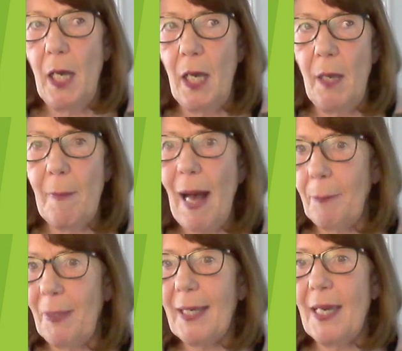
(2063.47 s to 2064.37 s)

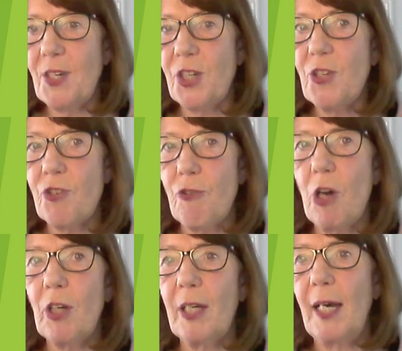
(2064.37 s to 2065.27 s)
application
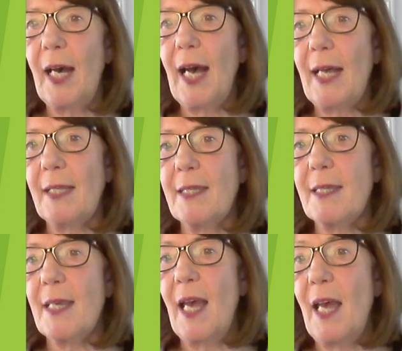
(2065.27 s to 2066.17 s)
stronger,
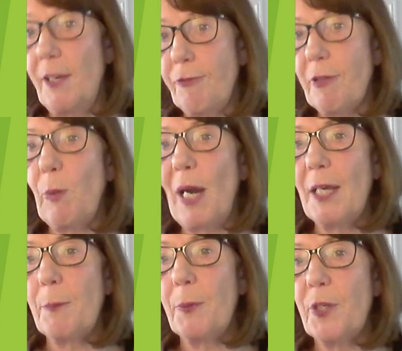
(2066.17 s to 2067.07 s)
and if
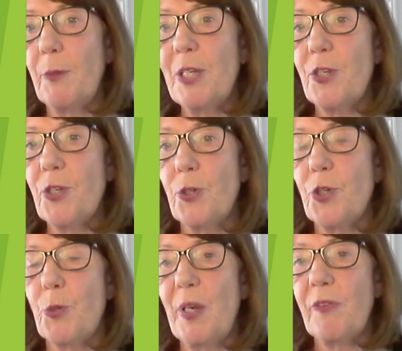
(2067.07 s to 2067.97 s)
required, put you in
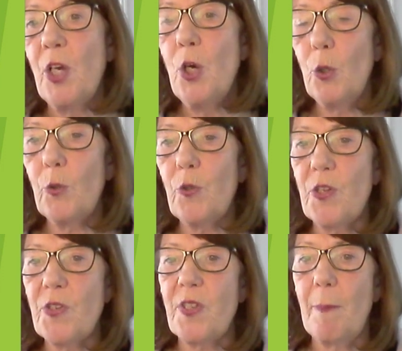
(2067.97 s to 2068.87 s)
touch with
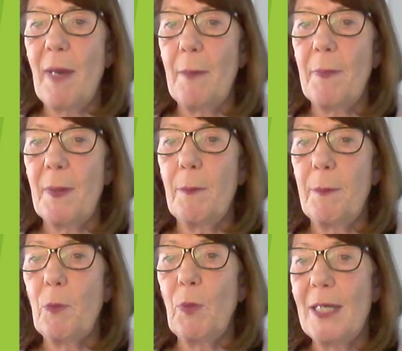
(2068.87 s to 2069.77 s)
others that might
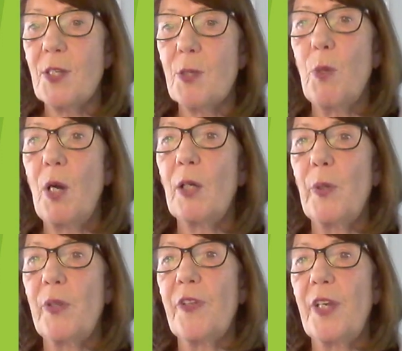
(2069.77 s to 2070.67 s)
be willing to
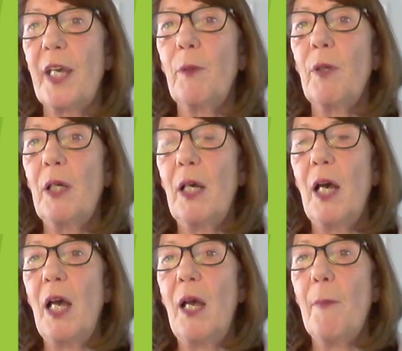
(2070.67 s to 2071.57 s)
work with you
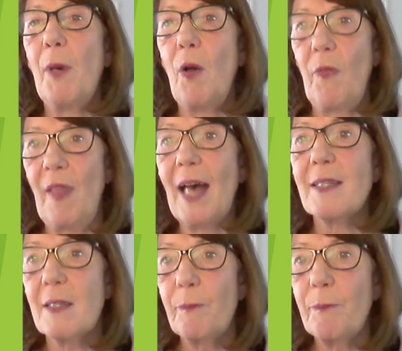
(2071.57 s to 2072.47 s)
on
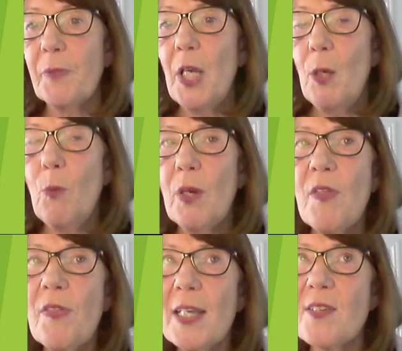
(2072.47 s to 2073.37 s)
that. One
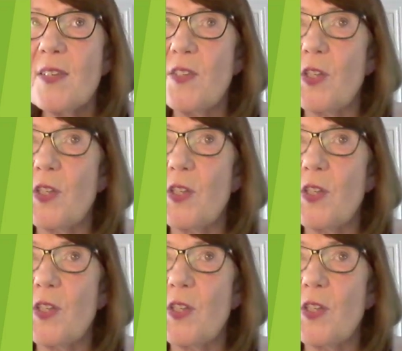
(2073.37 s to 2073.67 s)
of the things